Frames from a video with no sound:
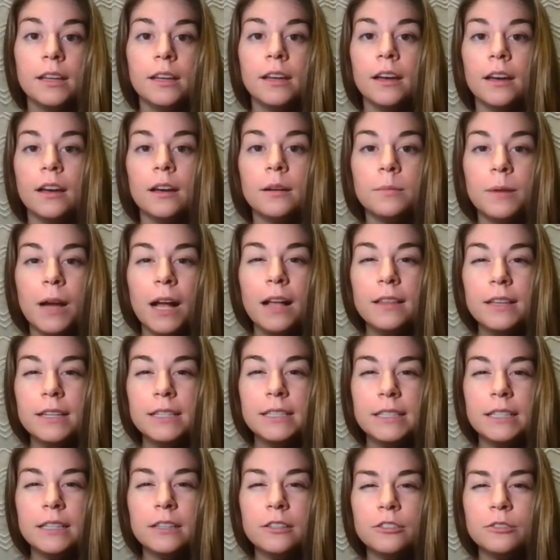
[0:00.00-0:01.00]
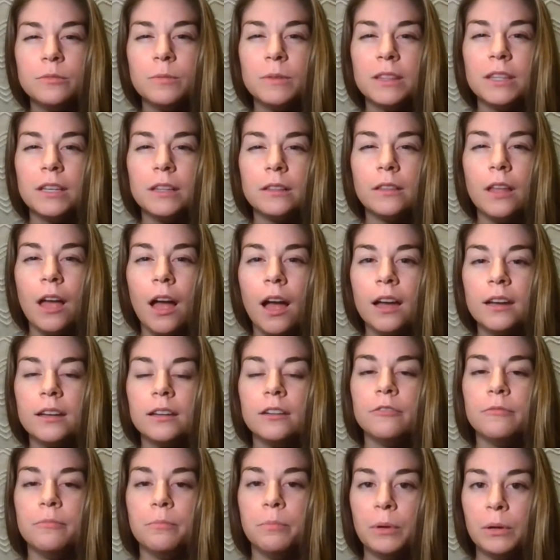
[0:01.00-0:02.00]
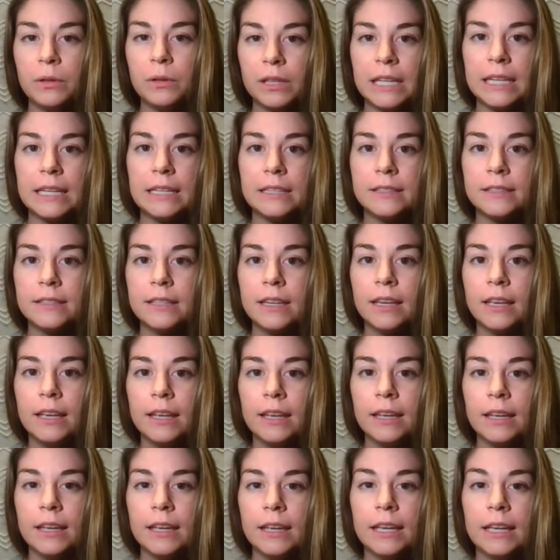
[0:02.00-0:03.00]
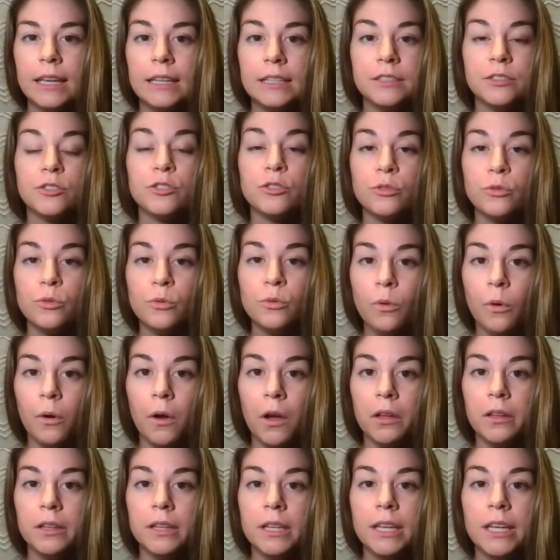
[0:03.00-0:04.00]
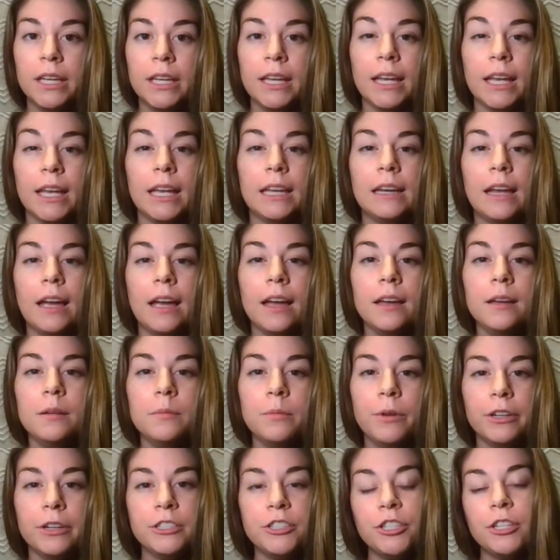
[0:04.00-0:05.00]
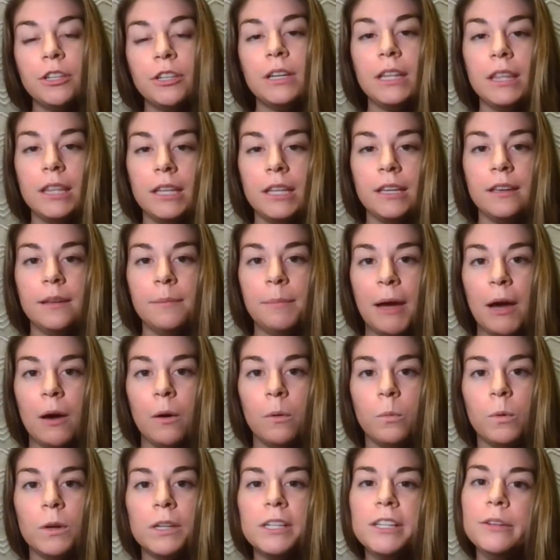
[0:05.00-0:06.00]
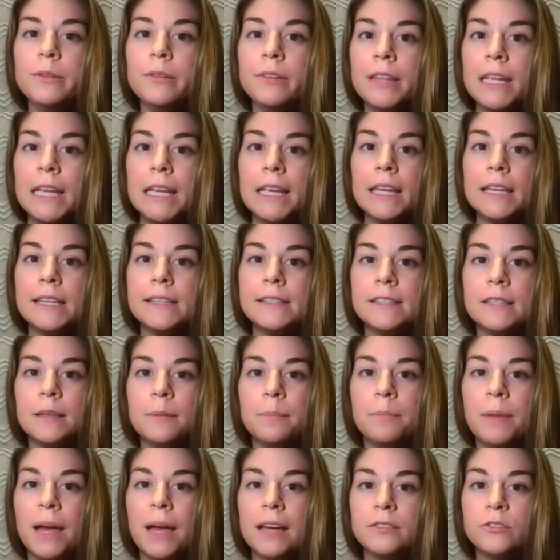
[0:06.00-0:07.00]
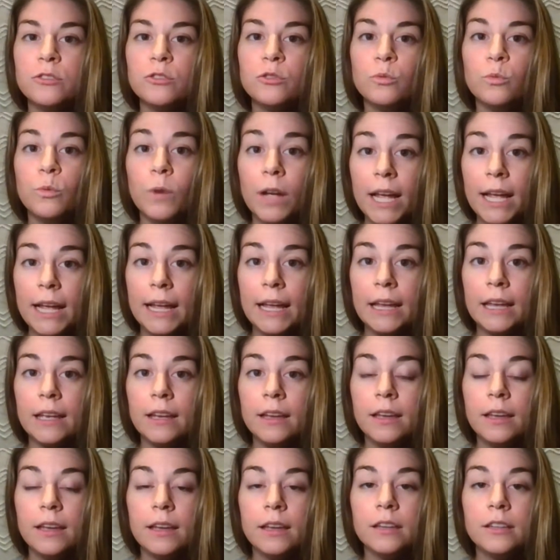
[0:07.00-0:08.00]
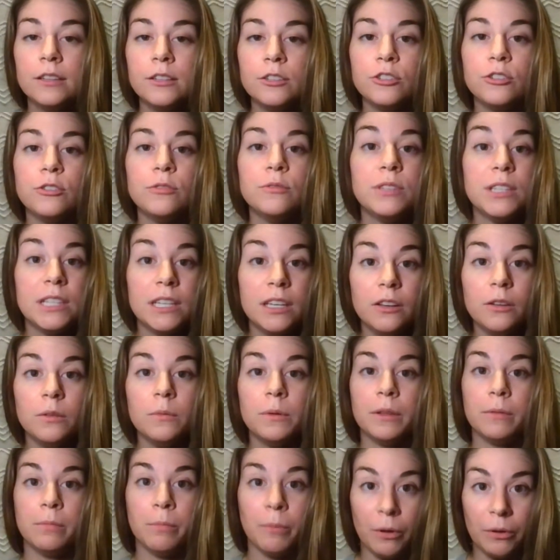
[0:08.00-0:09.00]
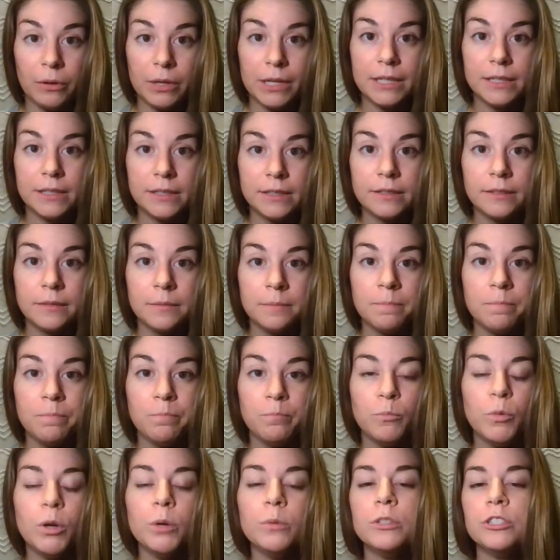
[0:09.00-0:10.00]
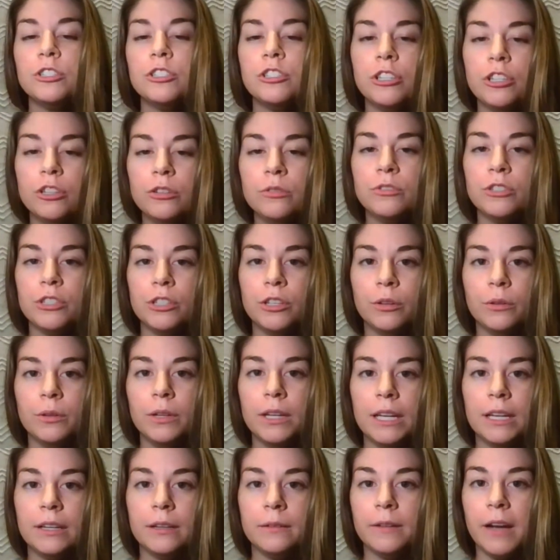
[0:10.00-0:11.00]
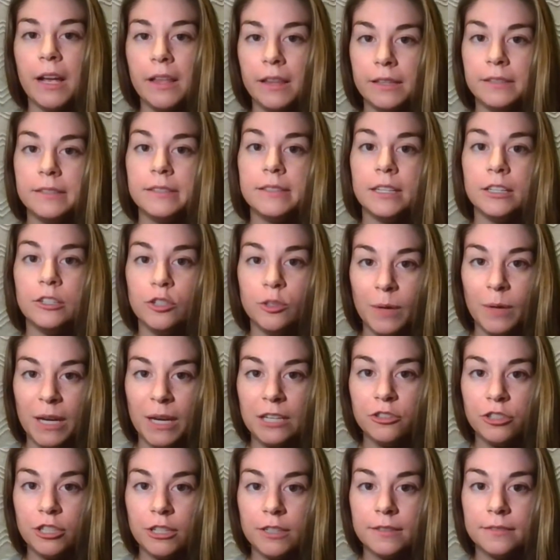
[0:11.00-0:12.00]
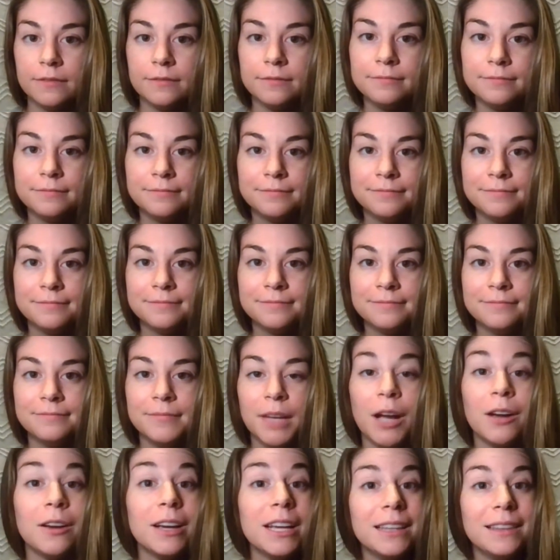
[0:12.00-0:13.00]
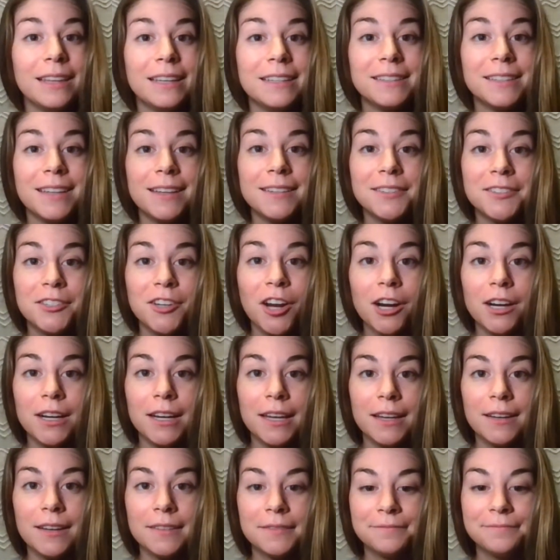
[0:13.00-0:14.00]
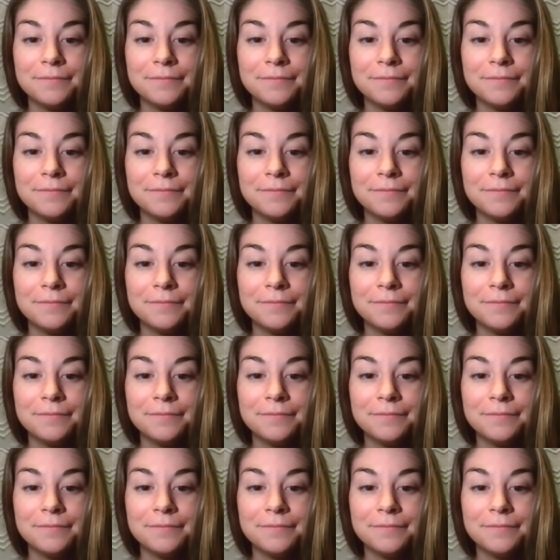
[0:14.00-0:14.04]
Aurella deals with a lot of bullies in school. And I want you to think about, what do you think is the best way to deal with bullies? What would you do in Aurella's situation? All right, let's get started.